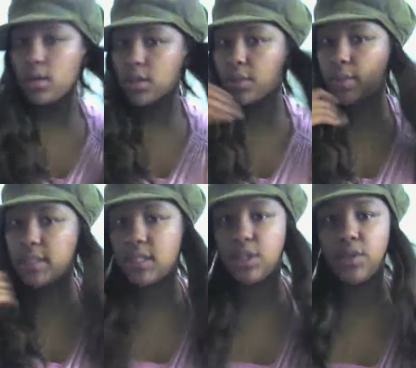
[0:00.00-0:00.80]
two
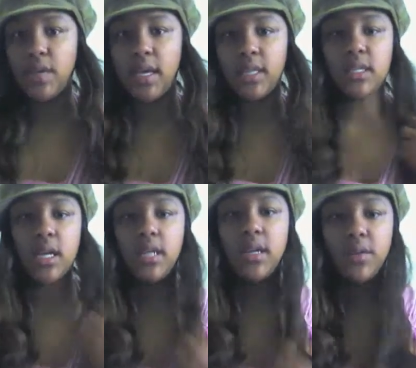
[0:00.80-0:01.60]
weeks and two
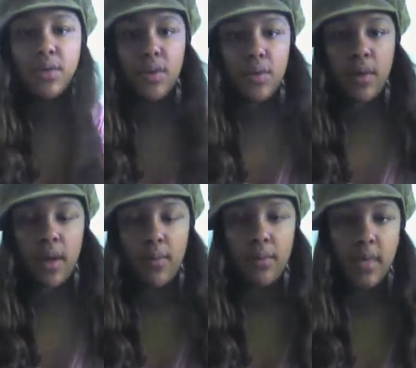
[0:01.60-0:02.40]
days another note
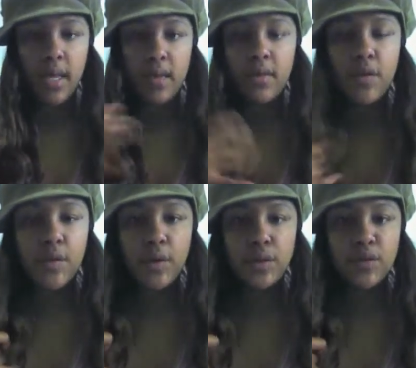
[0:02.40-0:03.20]
I would make
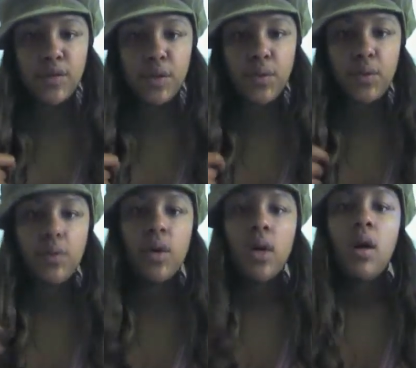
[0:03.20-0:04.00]
for those of
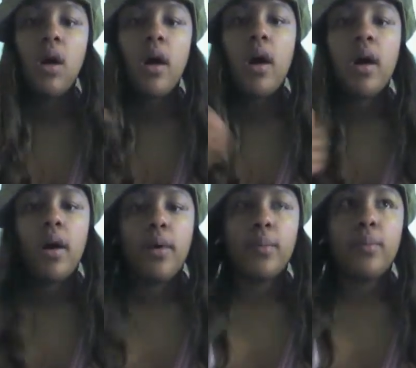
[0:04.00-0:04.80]
you
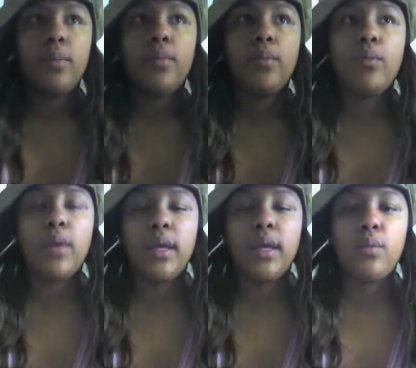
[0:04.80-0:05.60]
um
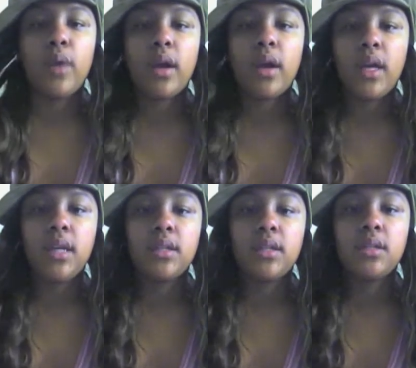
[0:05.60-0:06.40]
when
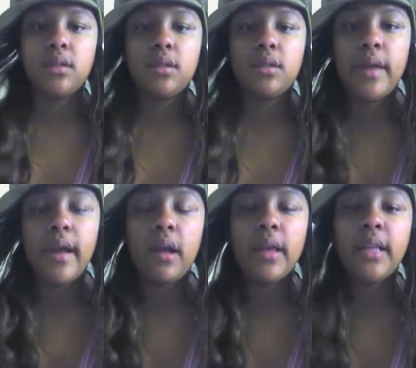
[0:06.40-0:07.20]
wearing
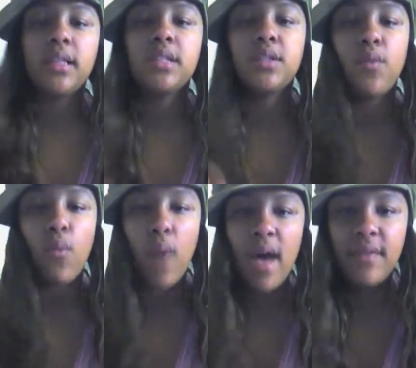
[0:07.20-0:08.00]
hair like this the
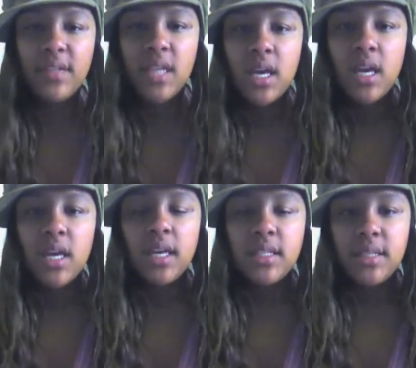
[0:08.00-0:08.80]
weft
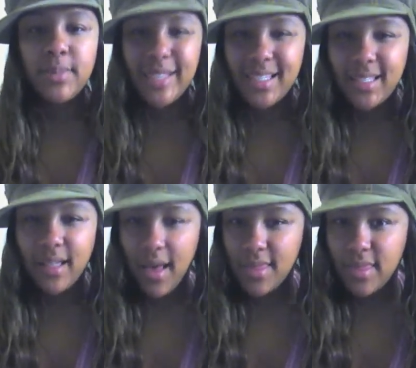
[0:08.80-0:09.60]
it seems like it's
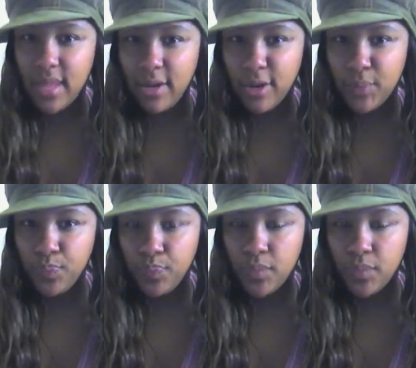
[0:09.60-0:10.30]
a lot thinner